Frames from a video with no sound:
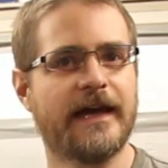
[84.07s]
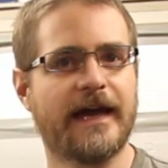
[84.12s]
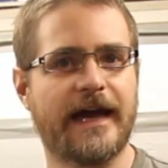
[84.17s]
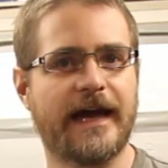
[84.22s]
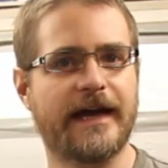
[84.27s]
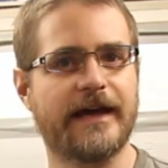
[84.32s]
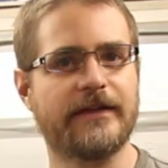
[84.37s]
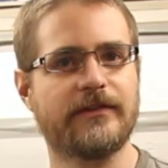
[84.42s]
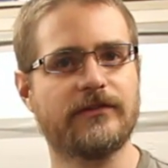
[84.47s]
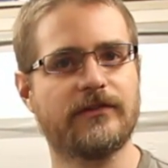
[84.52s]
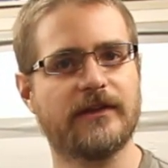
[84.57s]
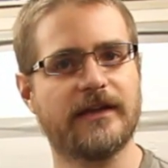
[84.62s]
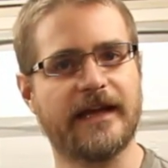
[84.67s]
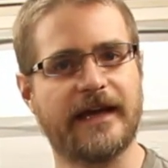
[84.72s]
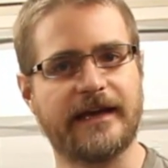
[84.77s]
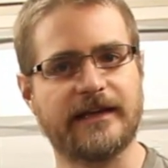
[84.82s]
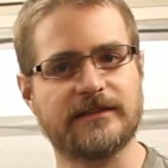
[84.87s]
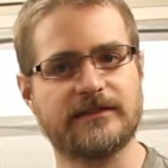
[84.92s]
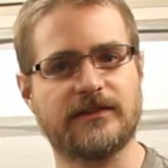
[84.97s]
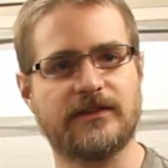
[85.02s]
And the
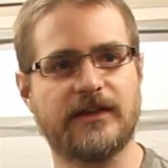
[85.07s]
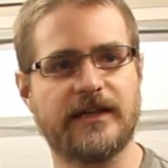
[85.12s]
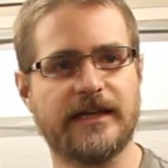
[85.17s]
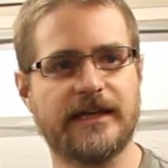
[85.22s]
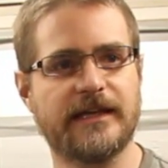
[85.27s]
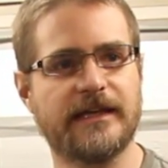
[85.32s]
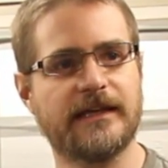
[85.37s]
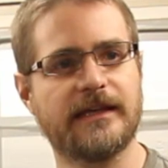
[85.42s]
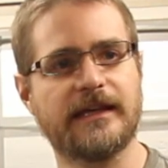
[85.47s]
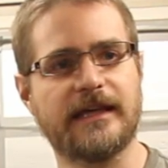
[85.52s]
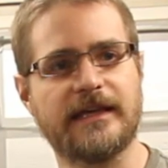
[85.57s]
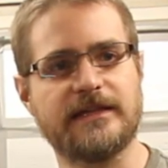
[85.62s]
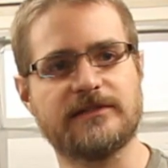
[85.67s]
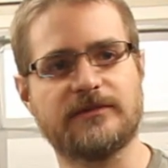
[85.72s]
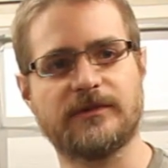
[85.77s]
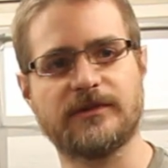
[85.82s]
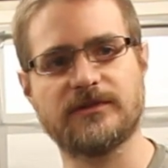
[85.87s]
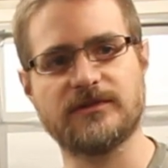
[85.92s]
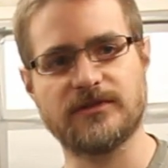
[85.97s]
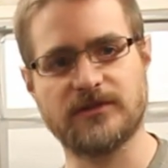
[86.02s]
next thing is
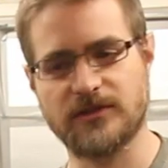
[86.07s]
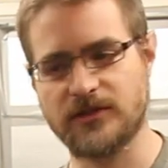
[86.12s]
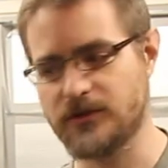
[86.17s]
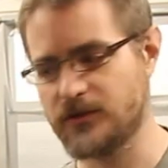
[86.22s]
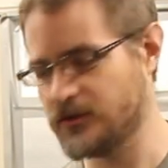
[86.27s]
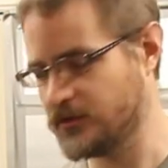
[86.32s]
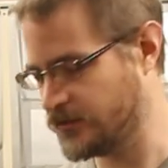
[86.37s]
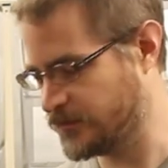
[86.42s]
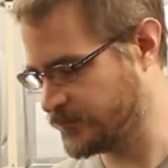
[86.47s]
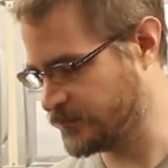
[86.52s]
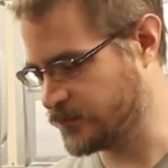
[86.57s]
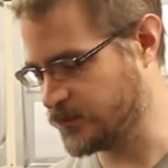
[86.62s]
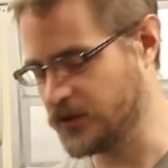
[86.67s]
I'm going to